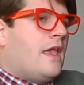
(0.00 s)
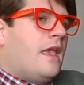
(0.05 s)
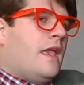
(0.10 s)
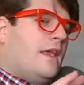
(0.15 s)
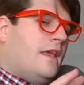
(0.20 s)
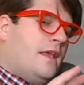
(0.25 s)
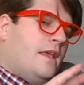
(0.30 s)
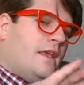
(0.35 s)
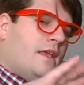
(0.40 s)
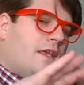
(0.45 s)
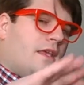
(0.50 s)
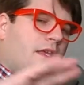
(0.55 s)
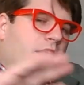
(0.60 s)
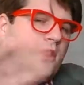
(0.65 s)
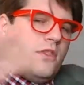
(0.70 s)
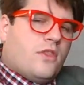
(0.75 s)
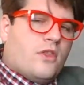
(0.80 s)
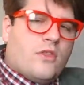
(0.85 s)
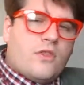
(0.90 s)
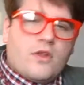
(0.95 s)
It,
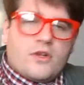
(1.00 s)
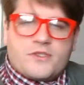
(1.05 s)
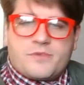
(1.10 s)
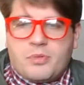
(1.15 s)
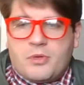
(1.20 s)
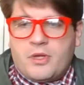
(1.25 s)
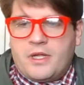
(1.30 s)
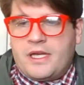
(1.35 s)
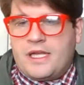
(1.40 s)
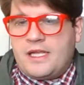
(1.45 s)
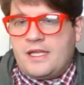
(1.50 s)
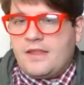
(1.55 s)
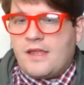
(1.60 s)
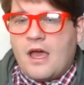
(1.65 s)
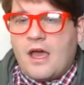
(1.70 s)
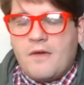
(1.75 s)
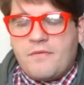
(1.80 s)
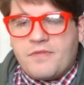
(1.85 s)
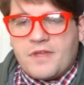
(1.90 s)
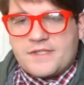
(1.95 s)
it, there's plenty
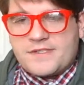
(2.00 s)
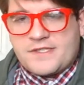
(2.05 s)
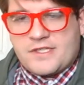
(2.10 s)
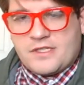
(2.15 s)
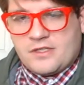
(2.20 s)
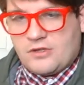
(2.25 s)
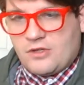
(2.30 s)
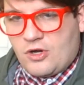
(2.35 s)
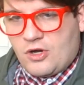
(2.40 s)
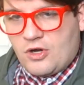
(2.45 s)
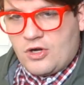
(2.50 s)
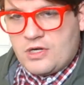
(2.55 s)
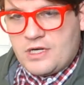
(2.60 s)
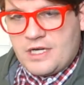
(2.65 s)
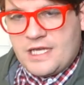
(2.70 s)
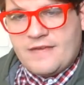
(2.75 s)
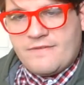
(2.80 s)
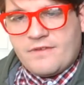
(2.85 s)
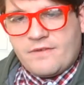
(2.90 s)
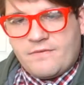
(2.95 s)
of things to learn
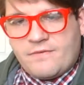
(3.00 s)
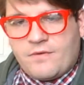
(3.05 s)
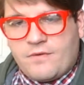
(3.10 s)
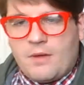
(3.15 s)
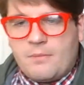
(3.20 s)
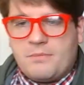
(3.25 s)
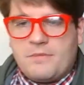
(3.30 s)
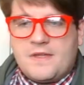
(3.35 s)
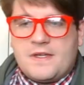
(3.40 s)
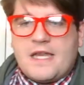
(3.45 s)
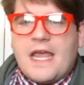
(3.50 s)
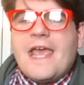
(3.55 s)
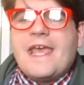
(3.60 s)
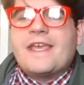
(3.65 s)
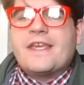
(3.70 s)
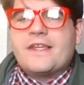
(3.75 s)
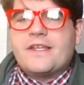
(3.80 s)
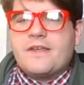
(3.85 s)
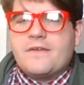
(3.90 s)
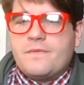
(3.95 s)
even from the
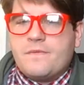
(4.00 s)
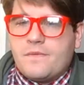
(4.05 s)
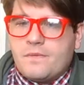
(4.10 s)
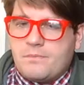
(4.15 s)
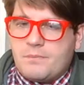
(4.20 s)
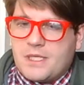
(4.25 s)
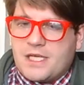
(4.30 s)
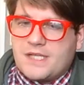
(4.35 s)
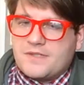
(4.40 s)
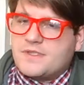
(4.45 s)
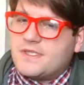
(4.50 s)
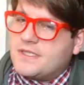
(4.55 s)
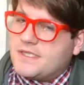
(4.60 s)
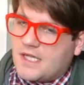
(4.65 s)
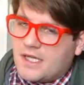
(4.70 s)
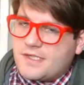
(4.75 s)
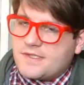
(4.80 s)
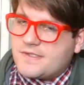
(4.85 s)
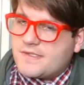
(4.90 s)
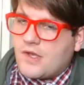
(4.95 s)
negative because he
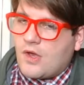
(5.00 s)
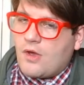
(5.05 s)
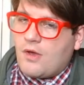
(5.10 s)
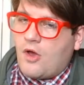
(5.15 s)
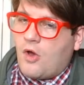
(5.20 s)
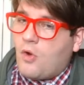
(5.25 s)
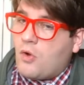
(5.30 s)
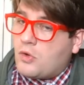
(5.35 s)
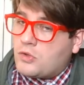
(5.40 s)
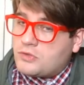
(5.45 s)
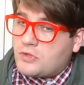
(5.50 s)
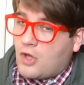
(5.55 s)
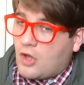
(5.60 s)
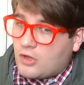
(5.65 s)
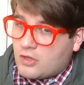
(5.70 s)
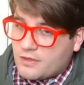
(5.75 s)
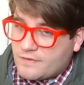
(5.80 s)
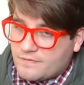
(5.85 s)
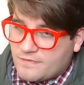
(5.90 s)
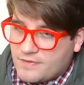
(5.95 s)
does hold
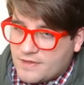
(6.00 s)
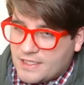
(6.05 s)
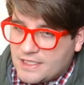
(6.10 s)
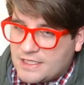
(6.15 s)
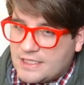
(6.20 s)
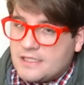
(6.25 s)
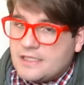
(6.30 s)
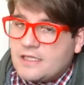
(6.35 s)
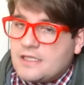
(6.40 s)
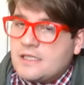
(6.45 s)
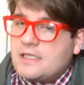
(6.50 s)
all of the